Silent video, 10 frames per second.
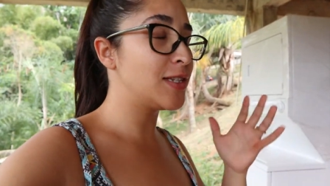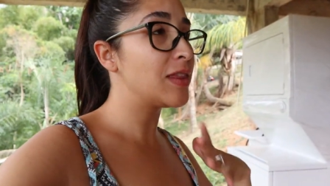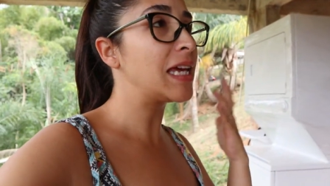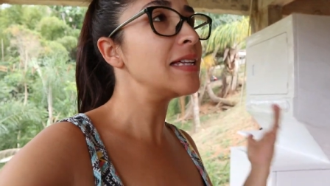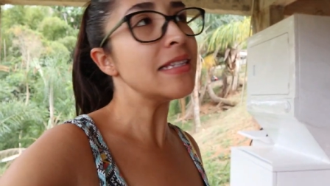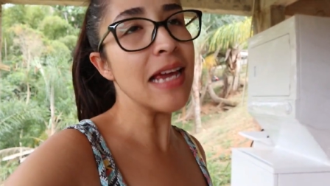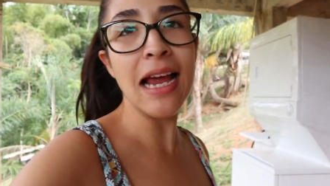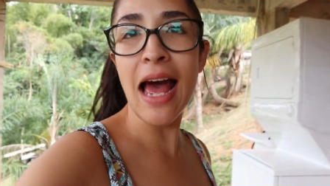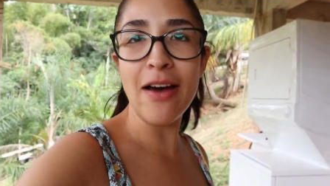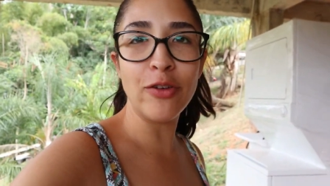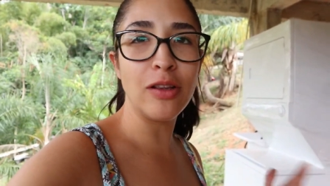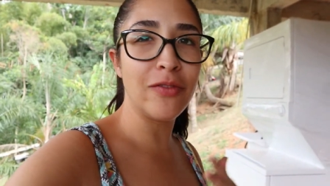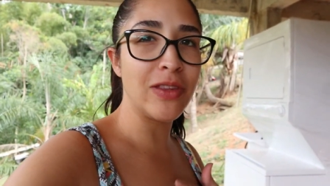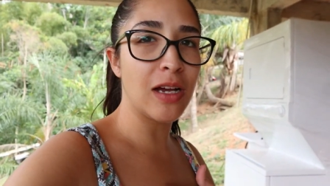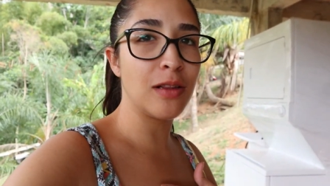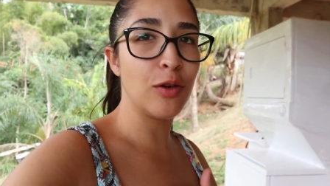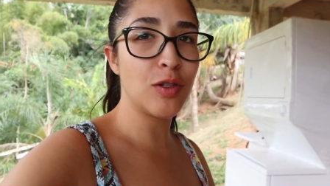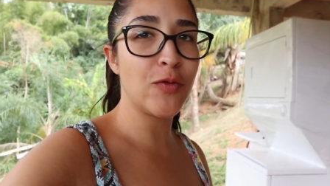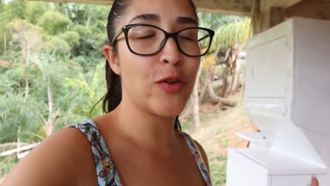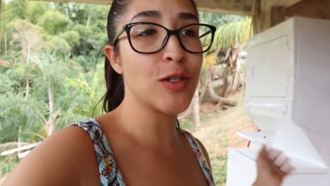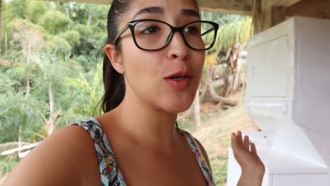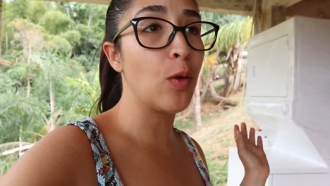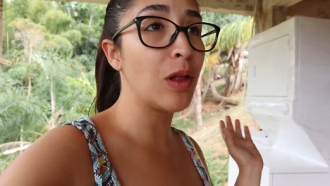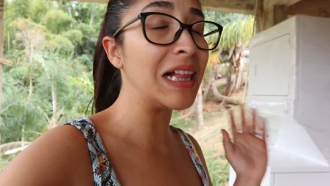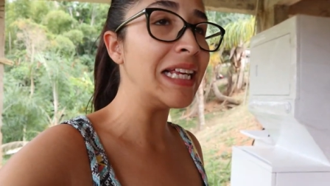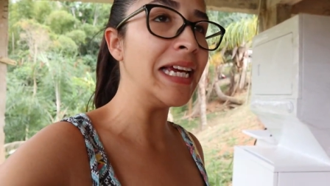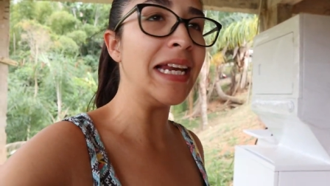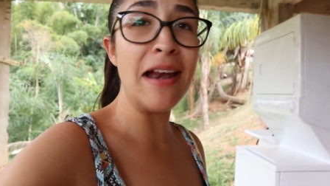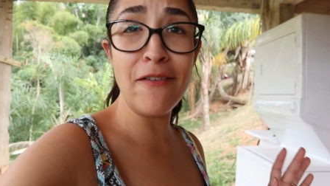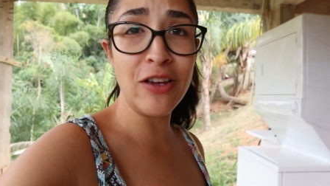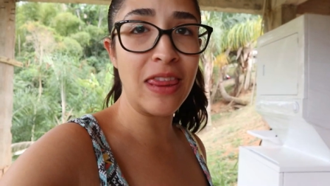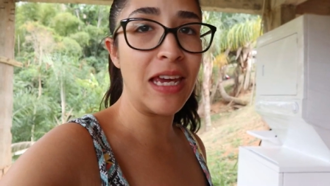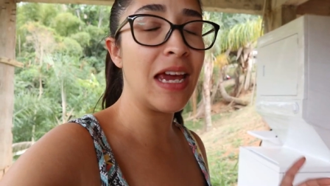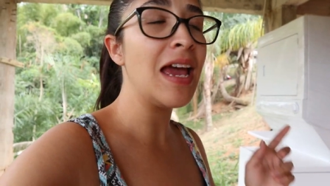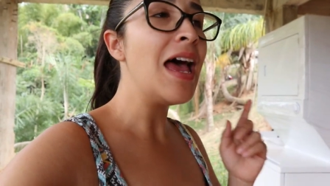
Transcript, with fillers: so the kids can have all of the clothes for school clean and everything.